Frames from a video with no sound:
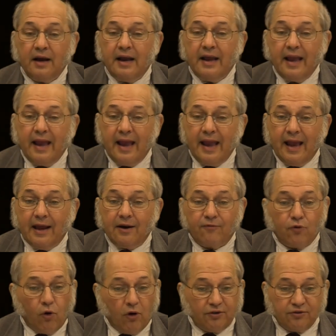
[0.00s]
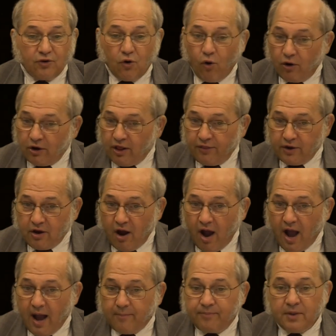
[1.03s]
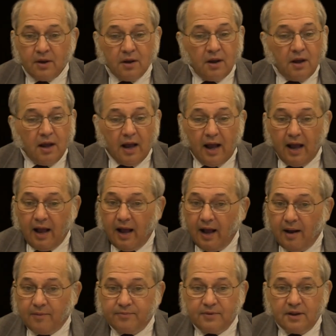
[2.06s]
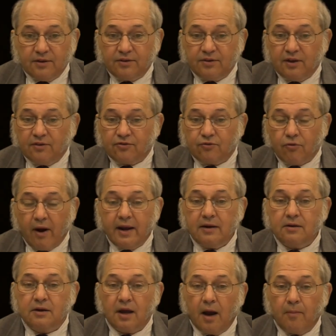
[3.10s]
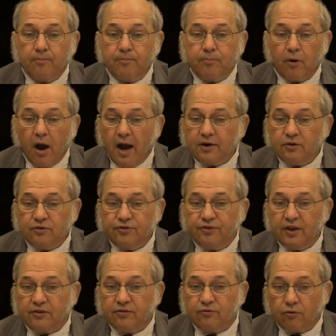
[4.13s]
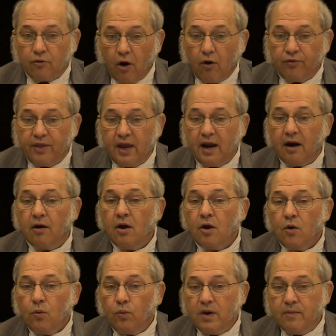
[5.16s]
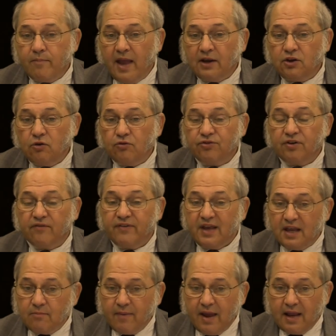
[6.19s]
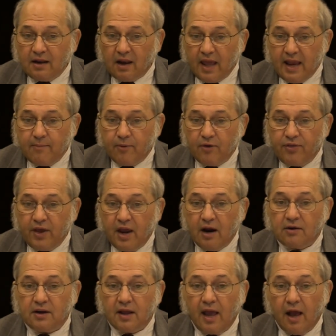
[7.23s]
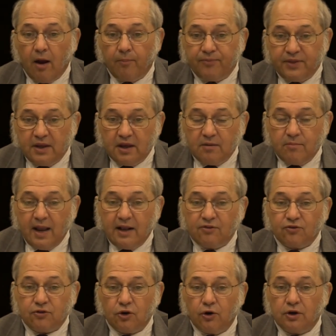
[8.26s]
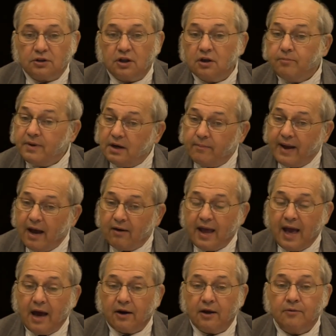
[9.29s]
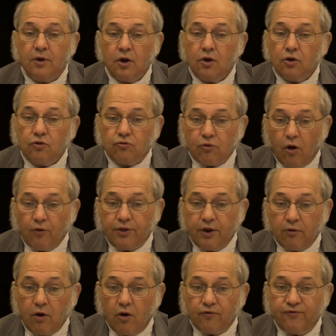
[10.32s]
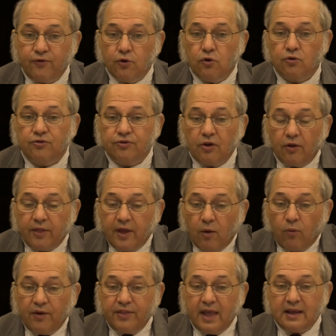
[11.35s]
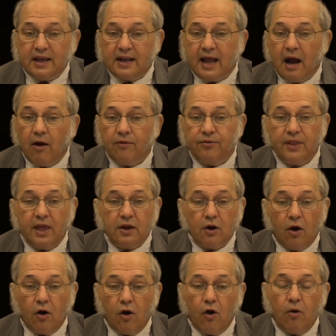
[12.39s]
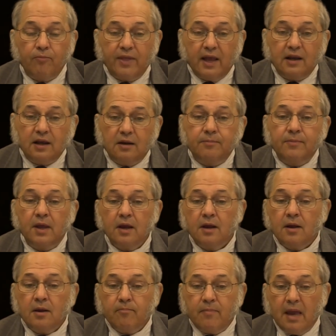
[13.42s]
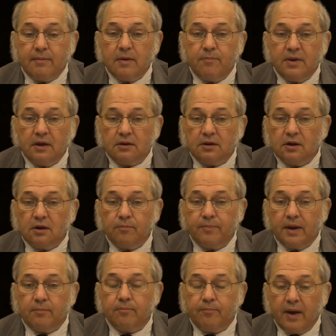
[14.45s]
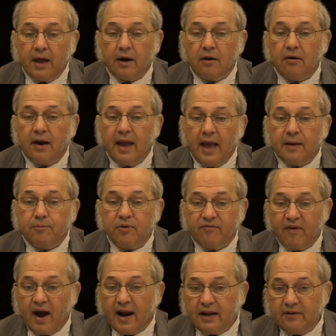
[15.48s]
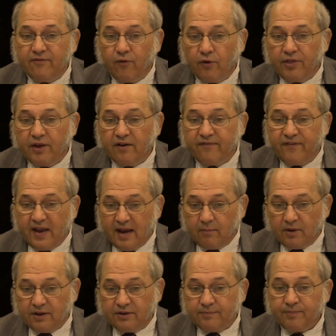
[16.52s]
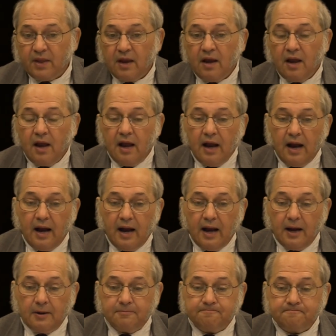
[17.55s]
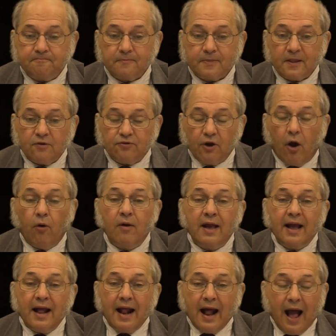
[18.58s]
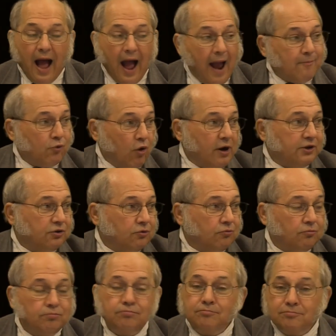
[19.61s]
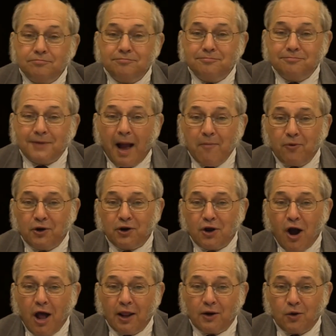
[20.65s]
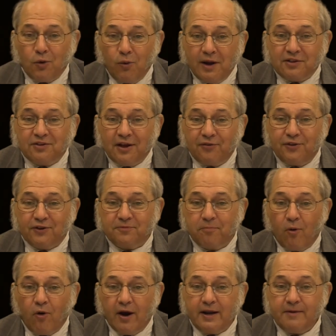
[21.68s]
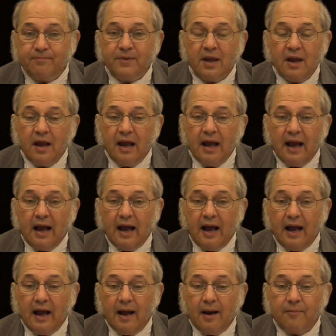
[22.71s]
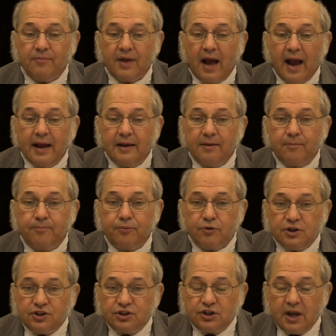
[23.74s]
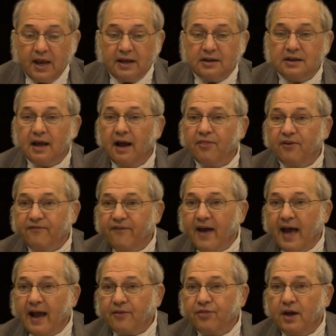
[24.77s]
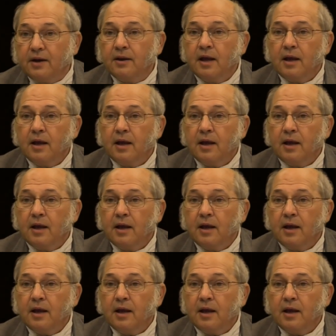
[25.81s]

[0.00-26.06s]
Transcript: and of course corn on the cob. It's great produce that's grown there. We make use of inmate labor there to help the inmates learn a little bit about how to grow their own food, so that when they get out and they go home, they can maybe be a little bit better at providing for their families. So I'm going to call it quits at this point. I appreciate the fact that